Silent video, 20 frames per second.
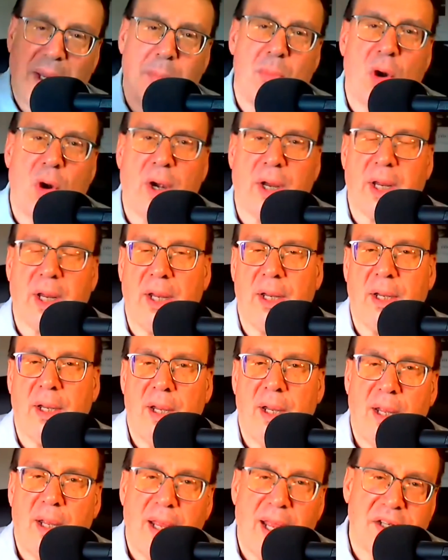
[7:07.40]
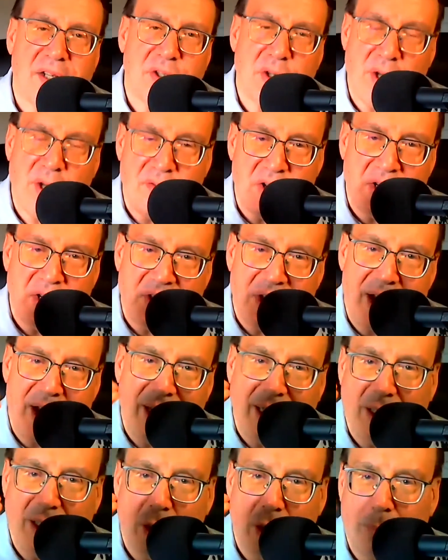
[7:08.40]
market. And so even a
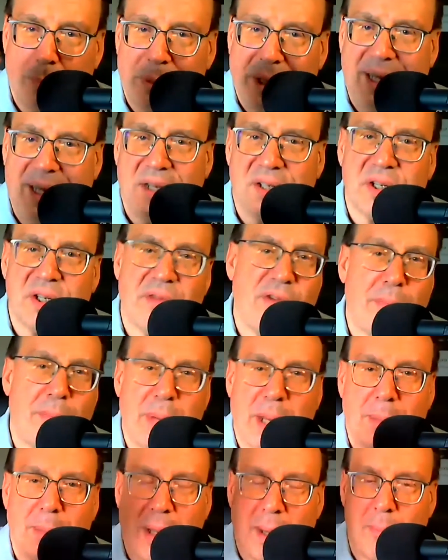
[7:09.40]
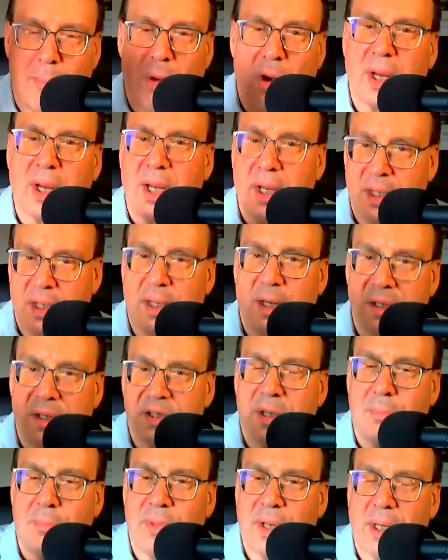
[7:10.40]
tiny little piece of a big market is
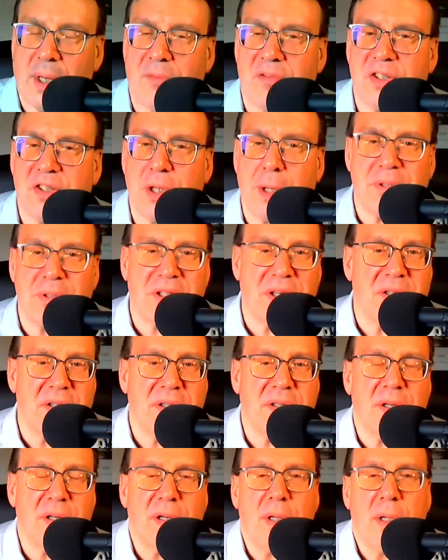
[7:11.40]
something of substance.